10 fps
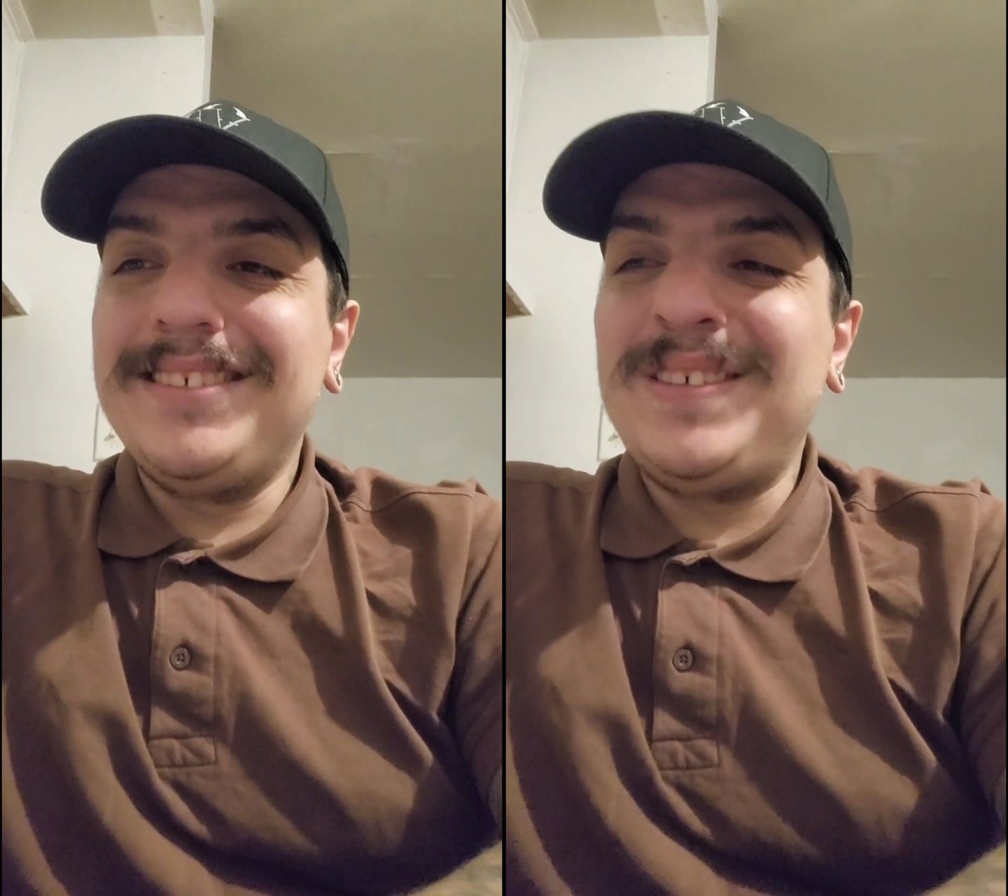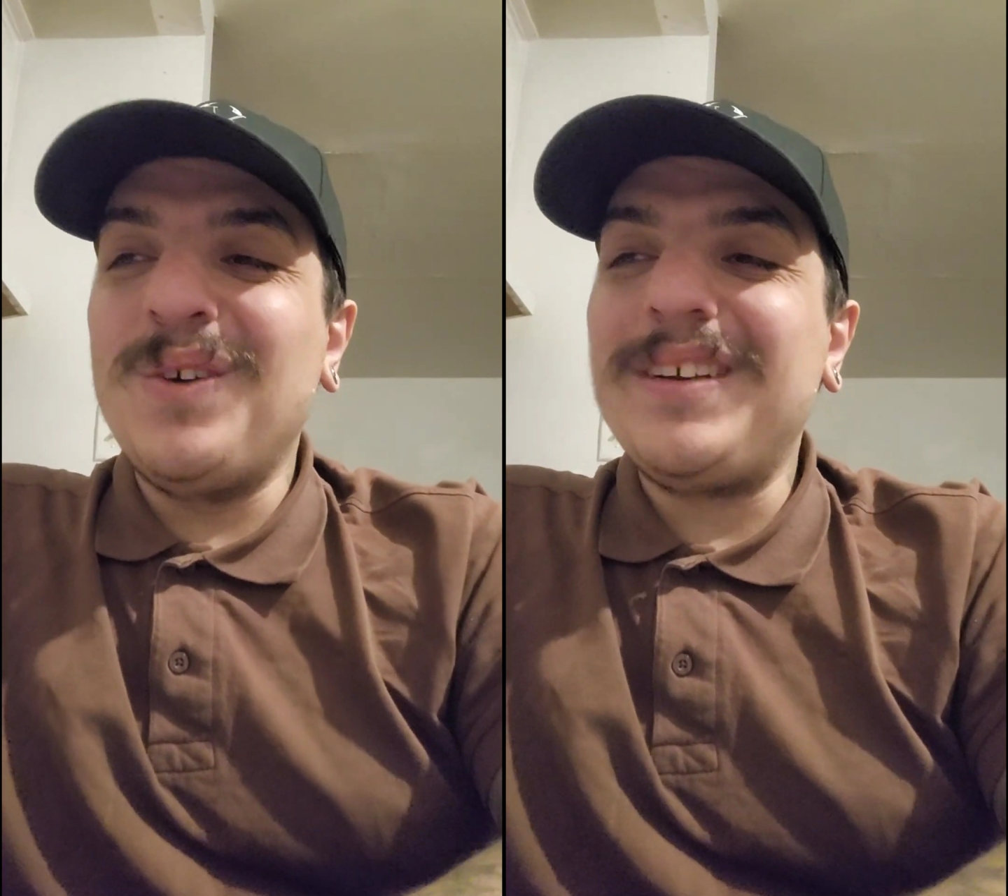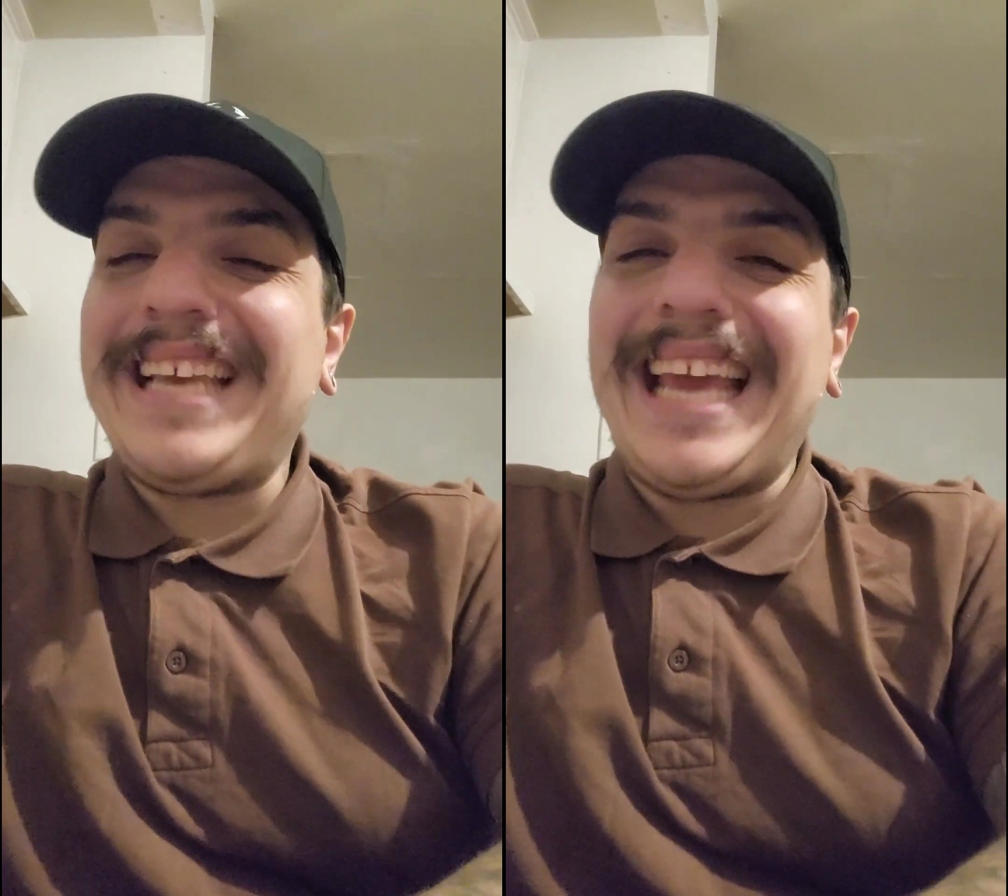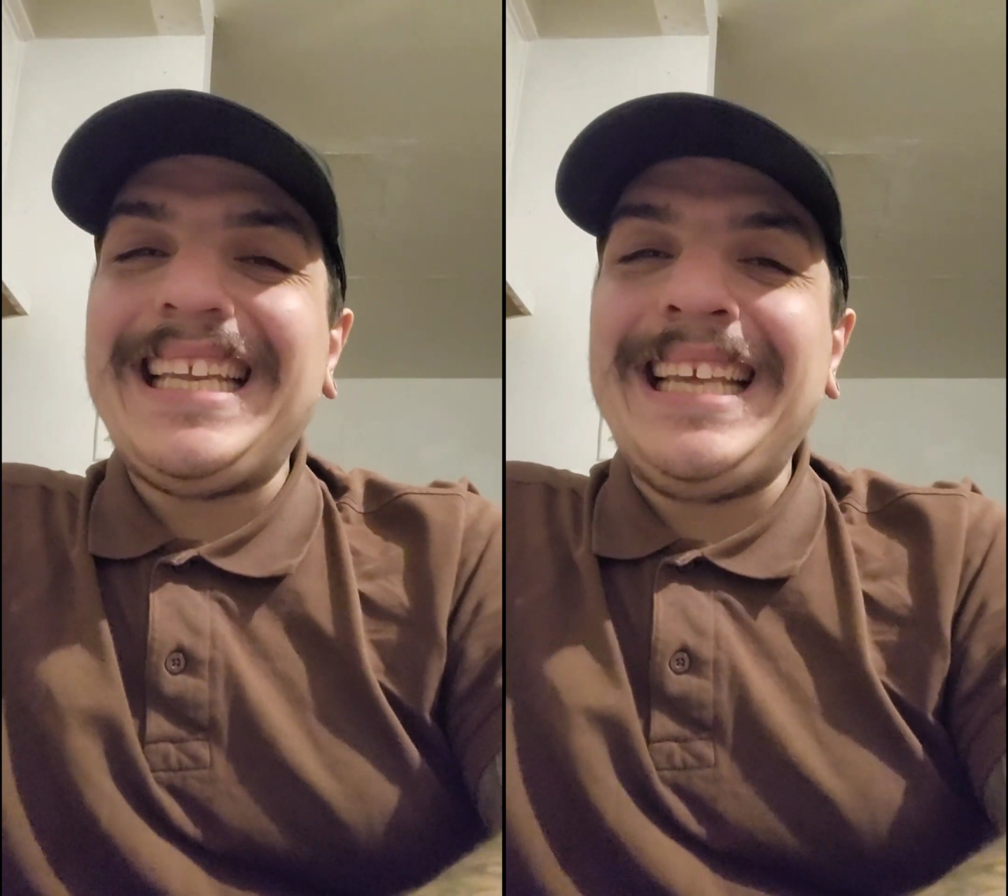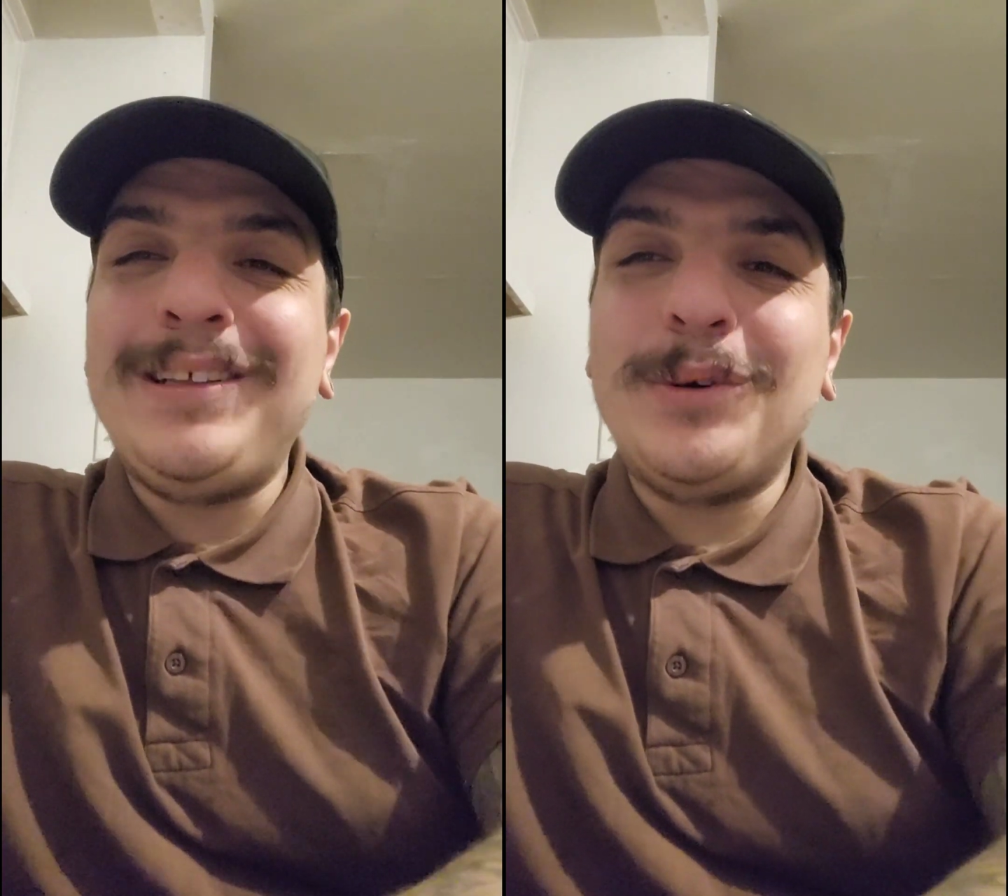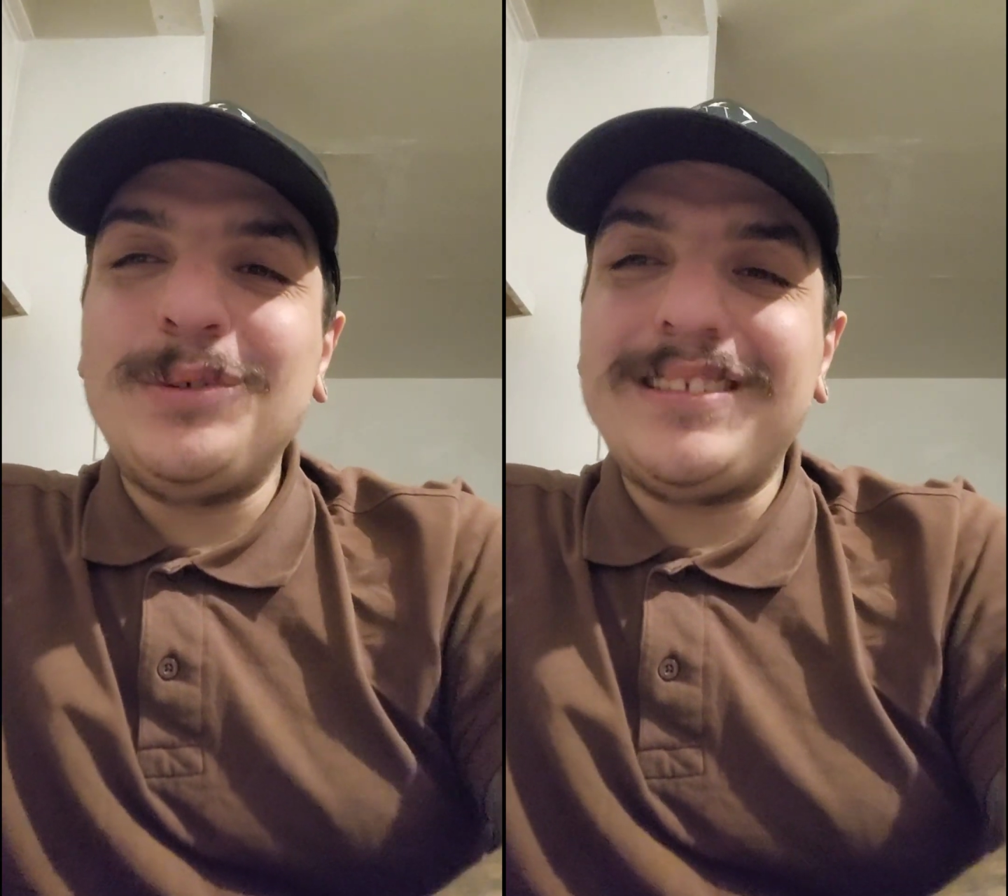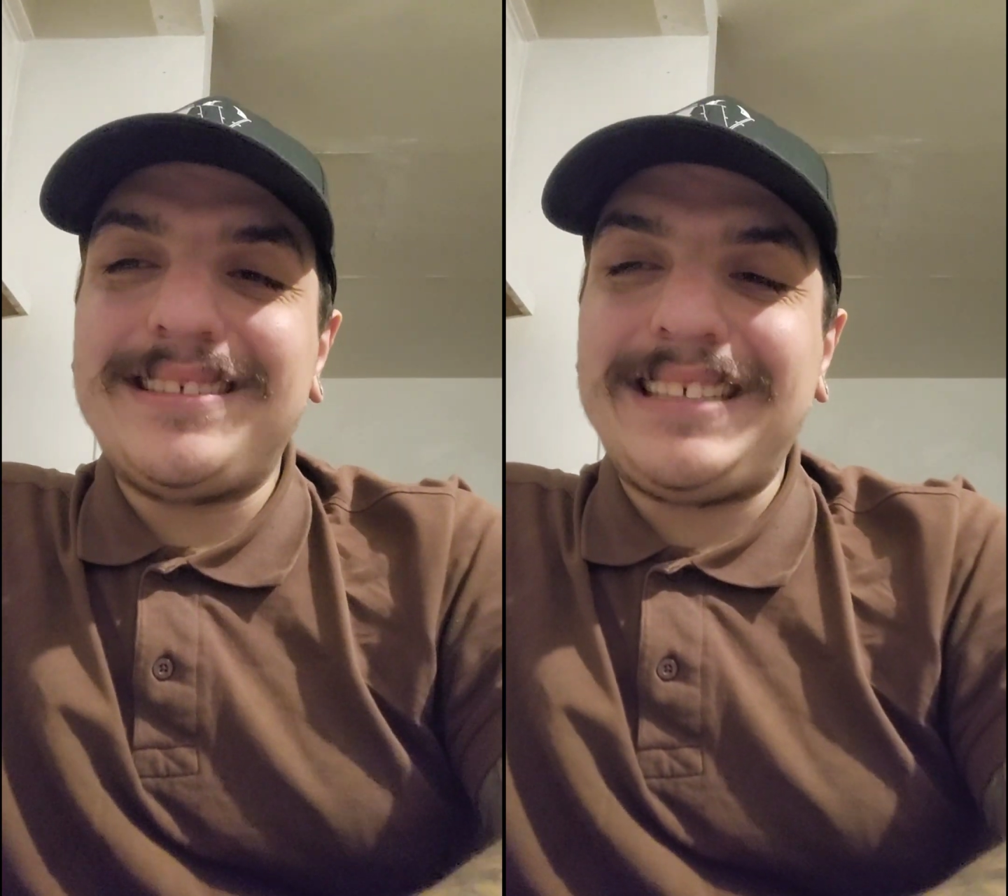So Kenny goes to